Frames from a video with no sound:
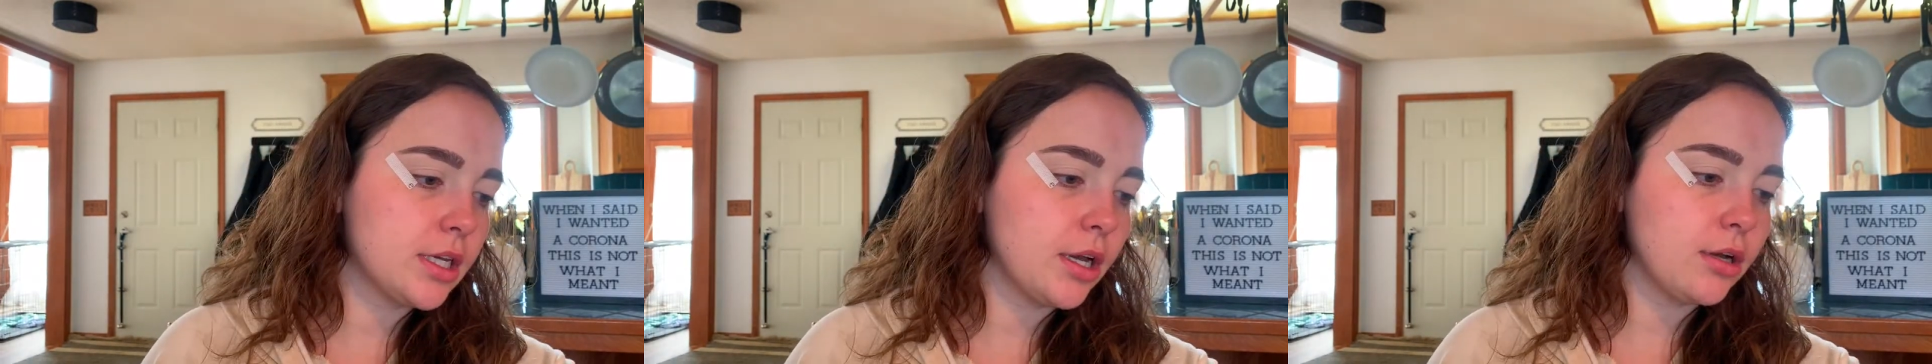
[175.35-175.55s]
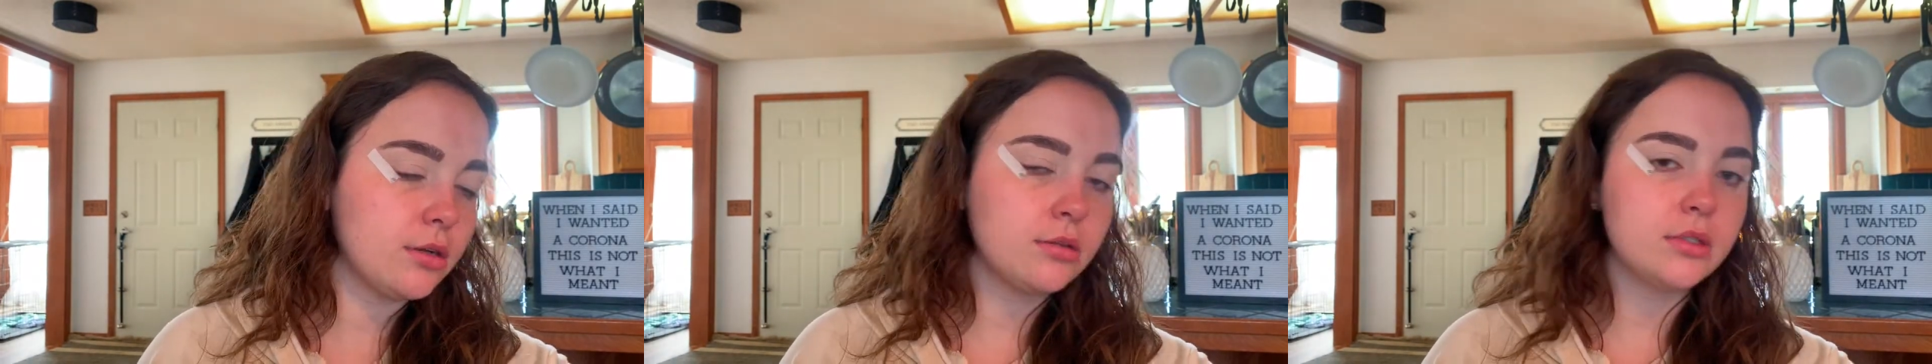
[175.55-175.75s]

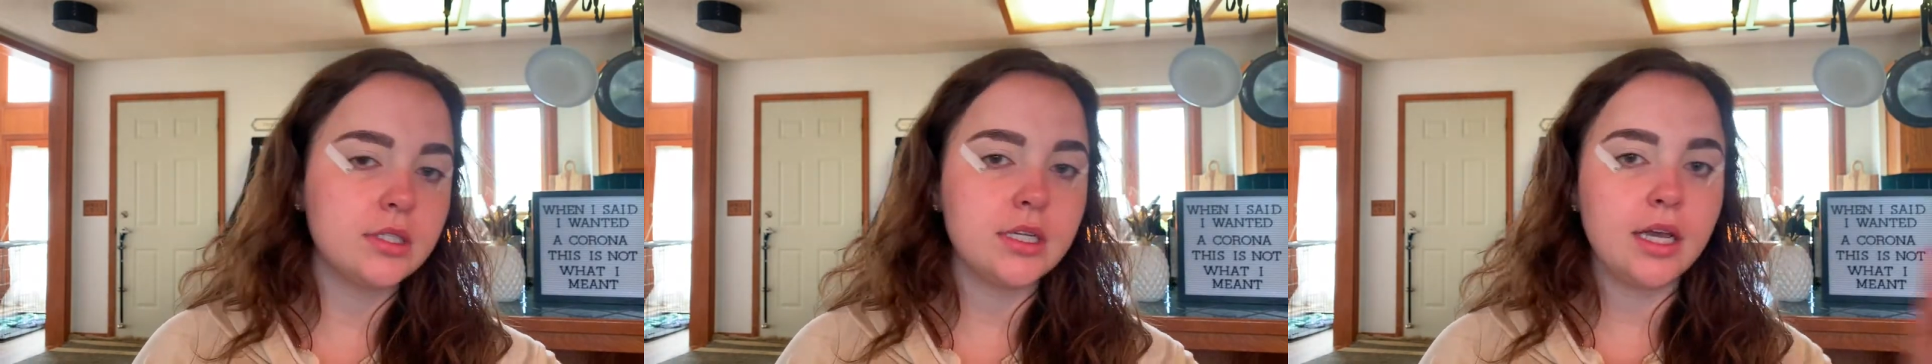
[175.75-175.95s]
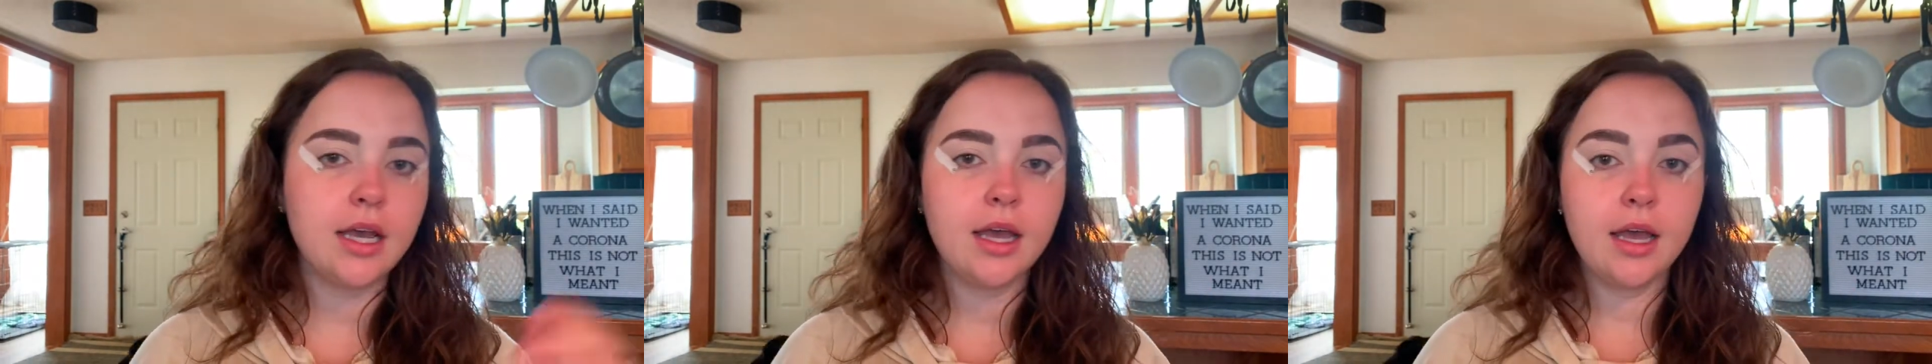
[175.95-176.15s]

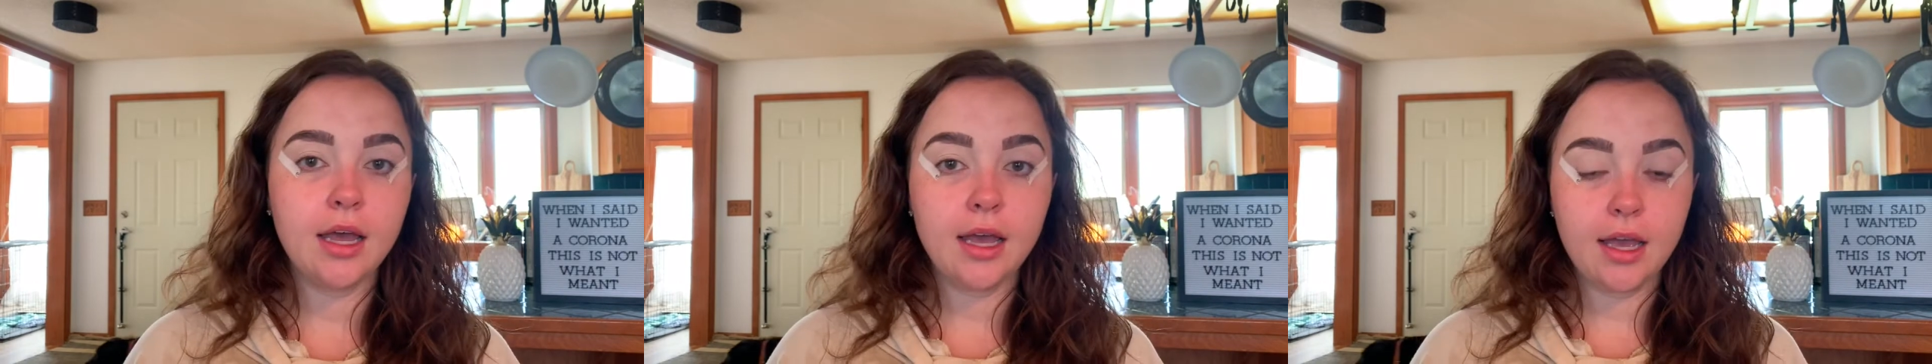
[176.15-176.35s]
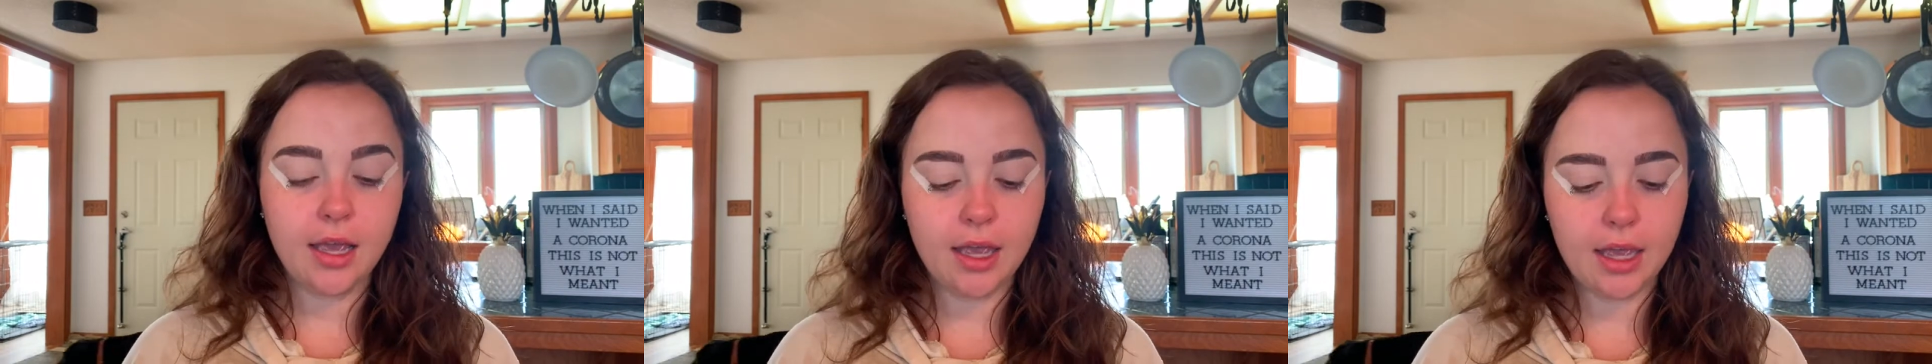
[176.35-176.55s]
goes.
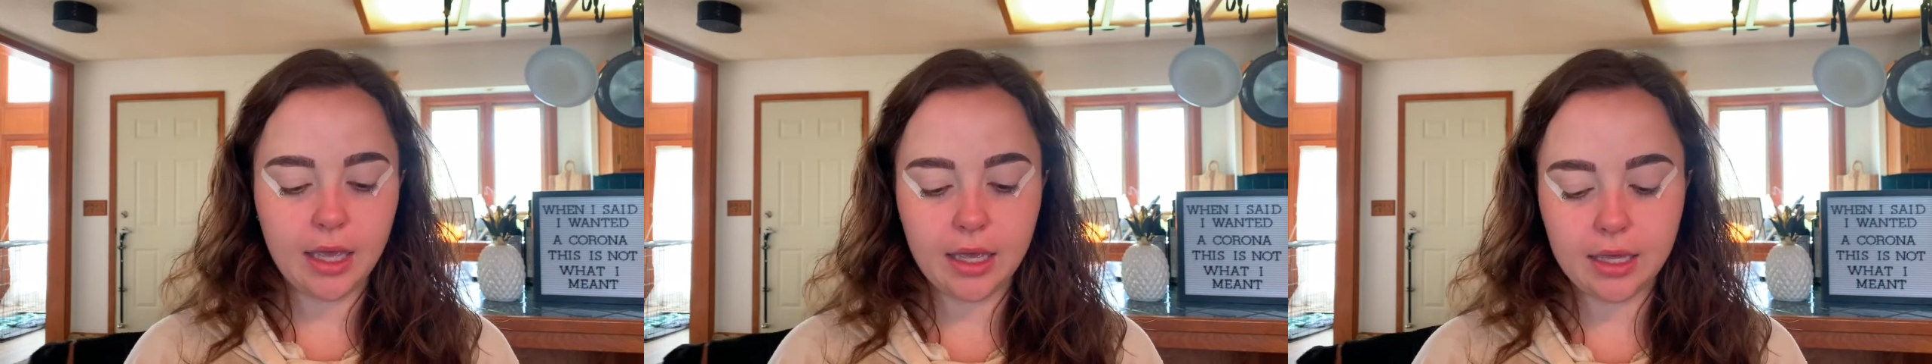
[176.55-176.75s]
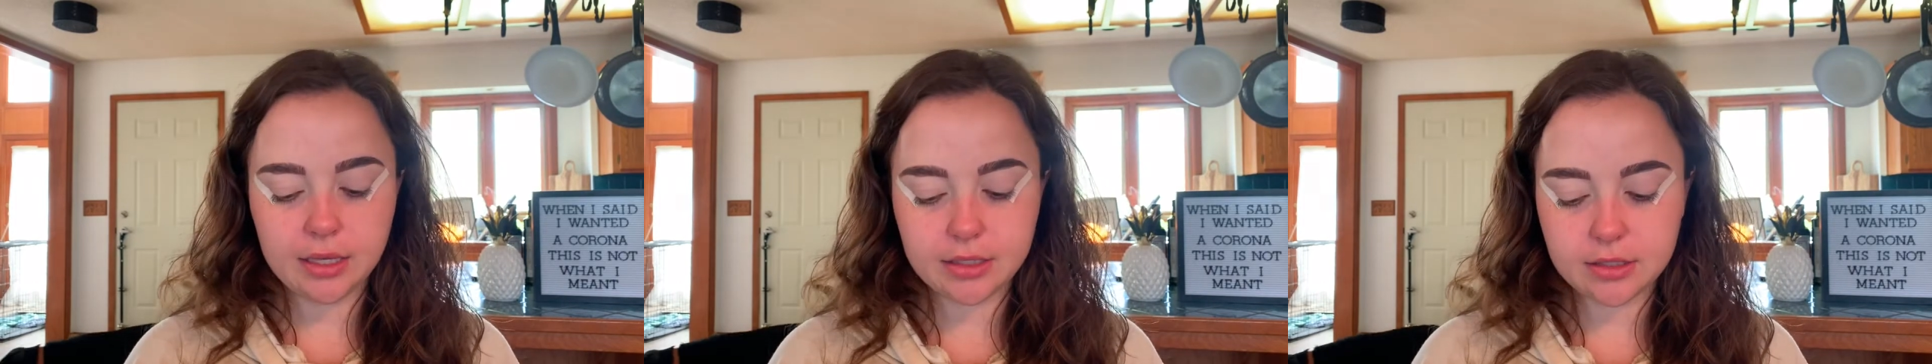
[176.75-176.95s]

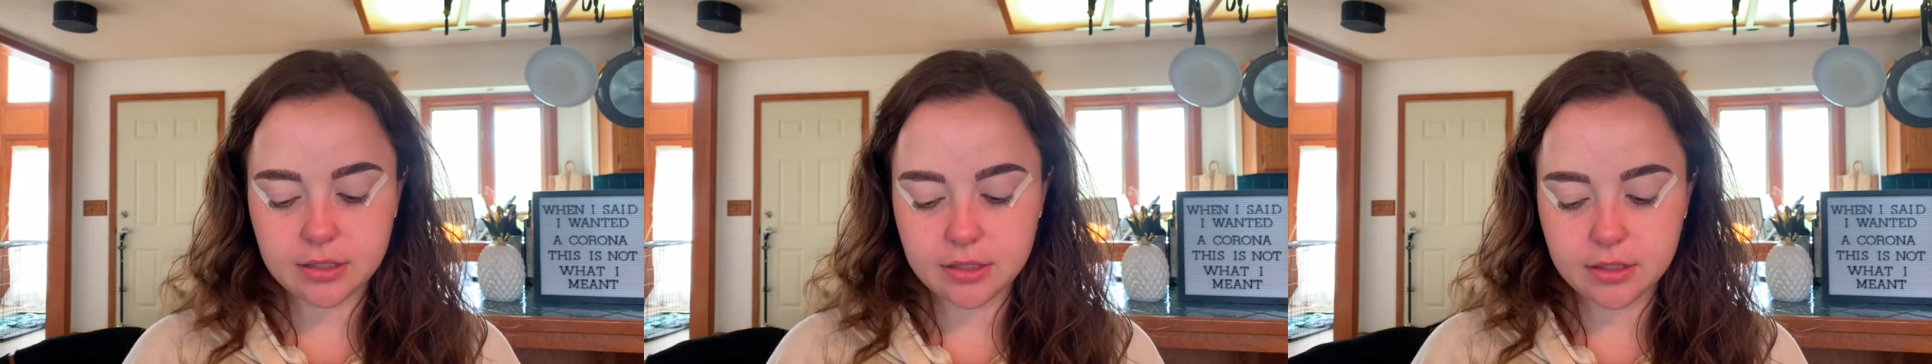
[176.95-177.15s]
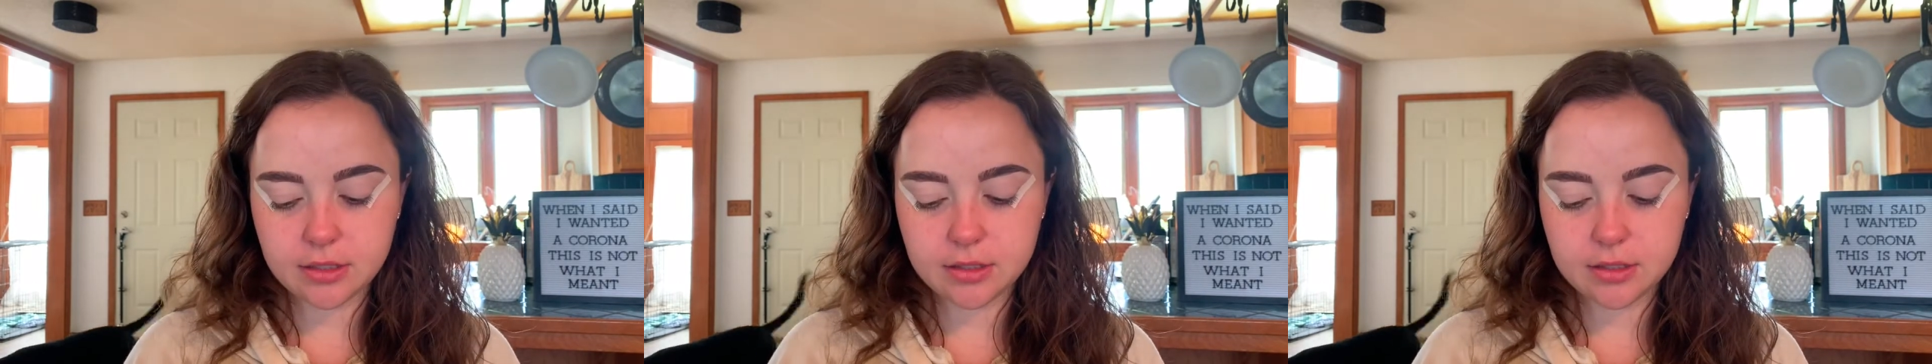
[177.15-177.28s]
And